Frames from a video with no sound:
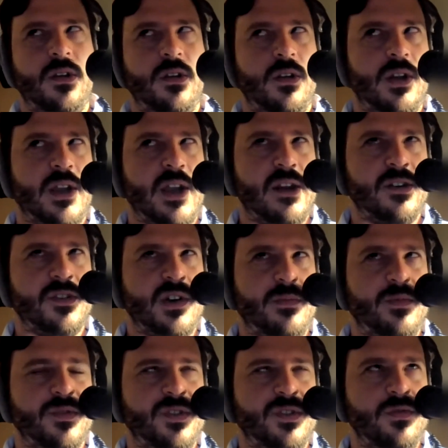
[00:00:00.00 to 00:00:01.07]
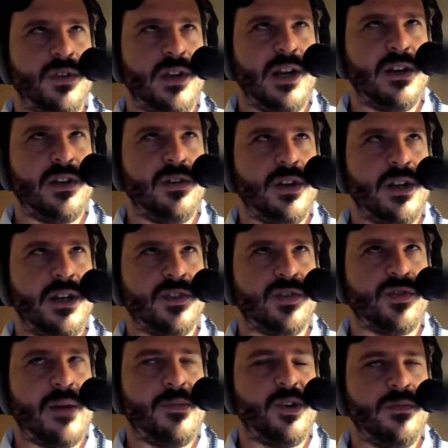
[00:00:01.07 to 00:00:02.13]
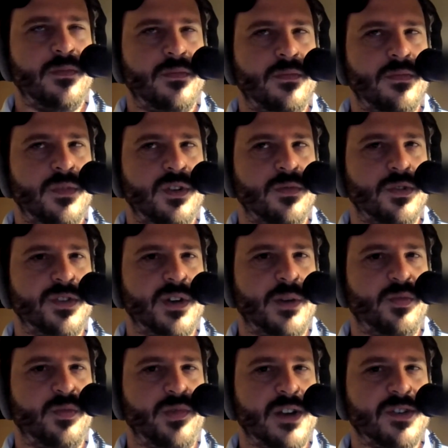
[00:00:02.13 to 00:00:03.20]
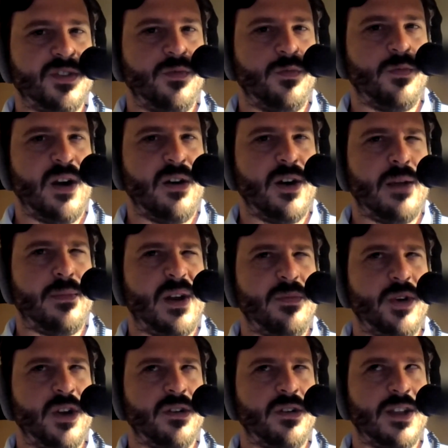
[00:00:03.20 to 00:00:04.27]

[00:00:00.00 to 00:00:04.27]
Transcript: Again, to get into your key describer, you will double press the Where Am I button.